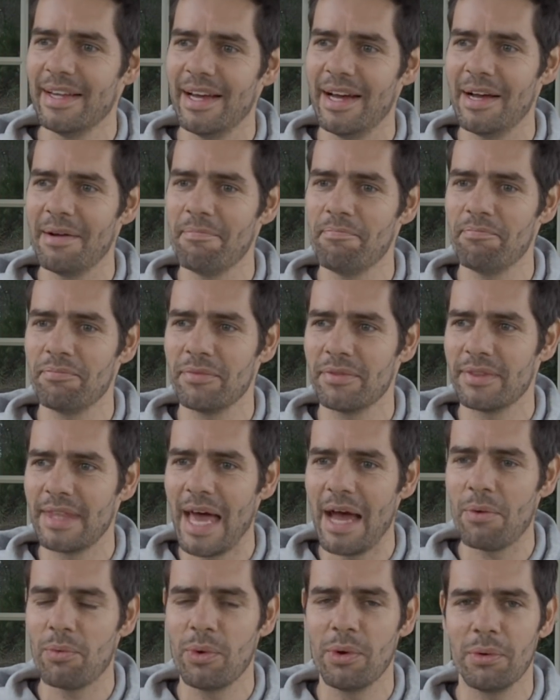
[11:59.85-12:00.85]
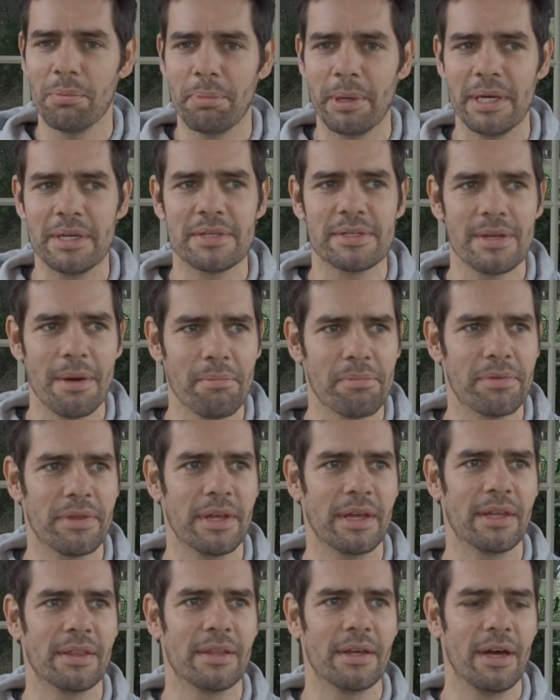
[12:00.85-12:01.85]
that will be
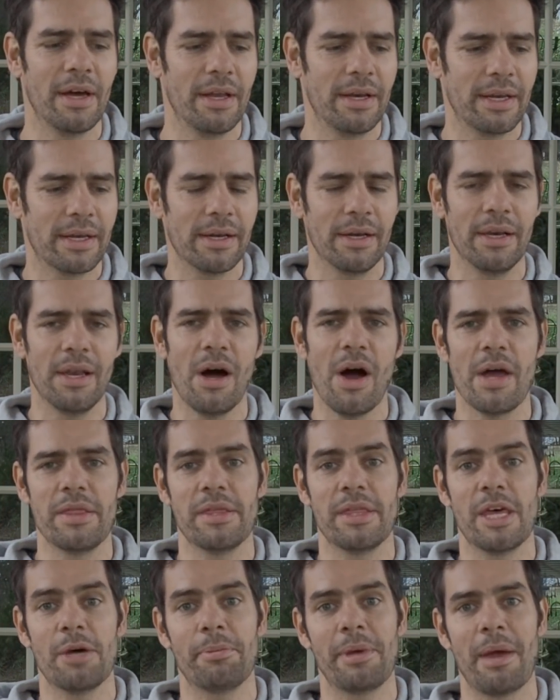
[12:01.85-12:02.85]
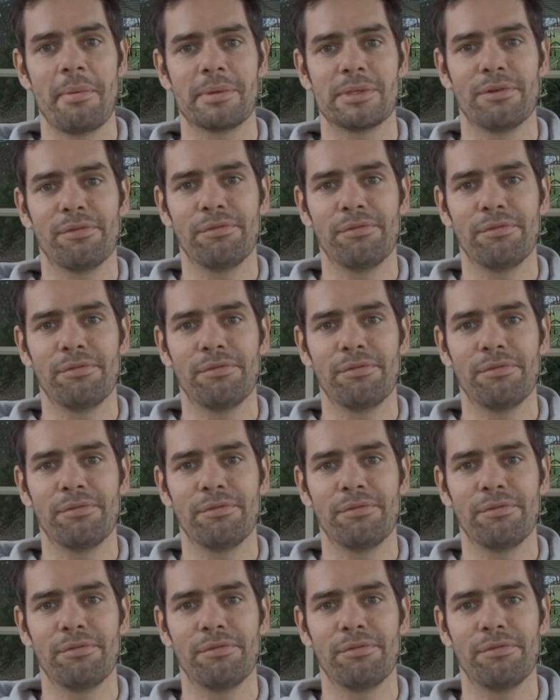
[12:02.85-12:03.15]
something that a little line that they'll be able to